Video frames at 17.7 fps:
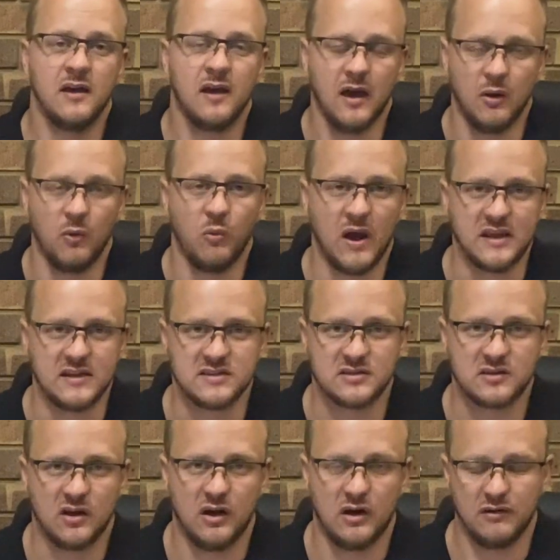a
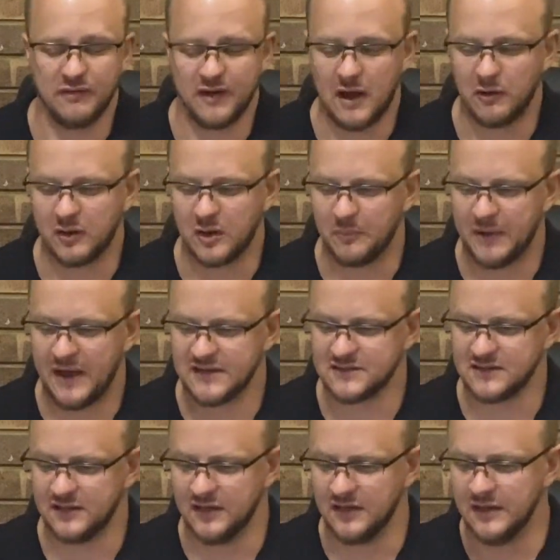waste of our
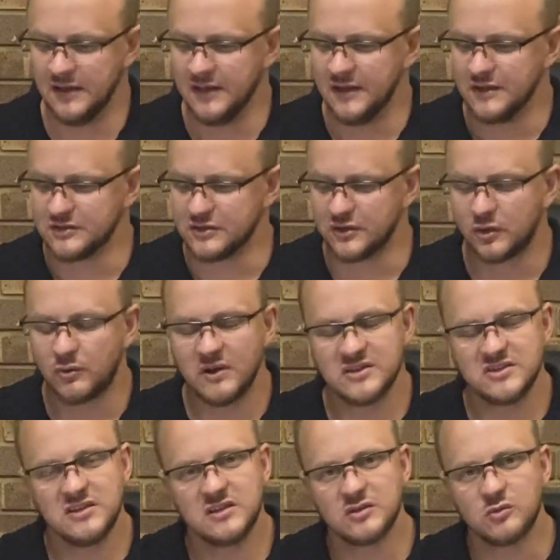capacity. So the
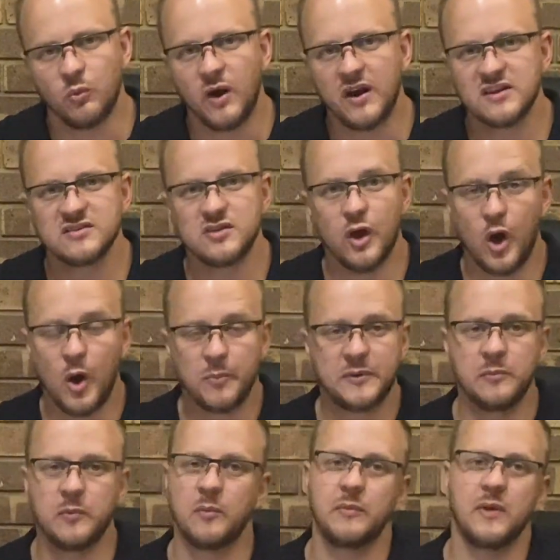question is what is the
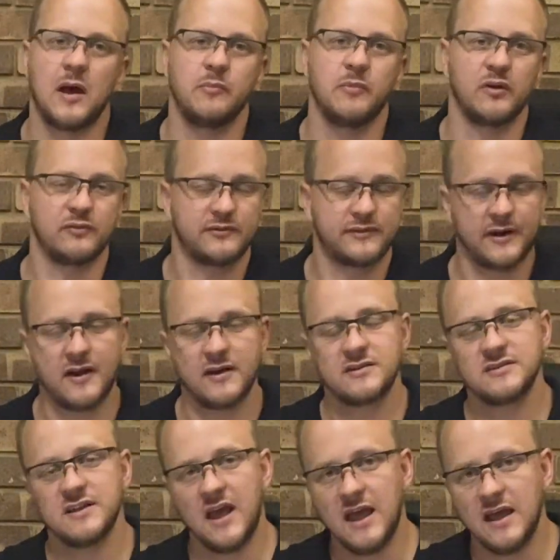optimum number of
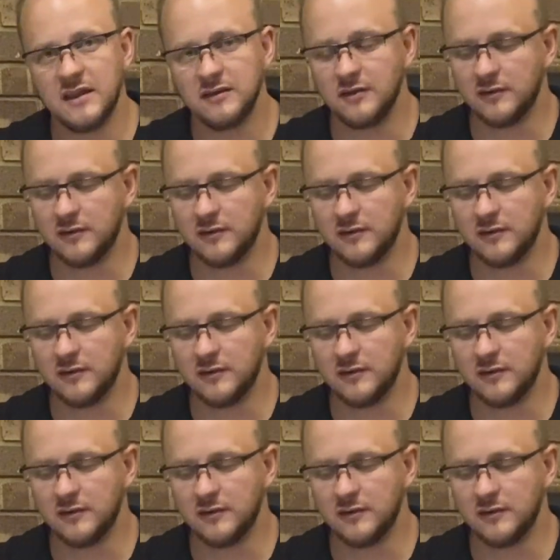trucks and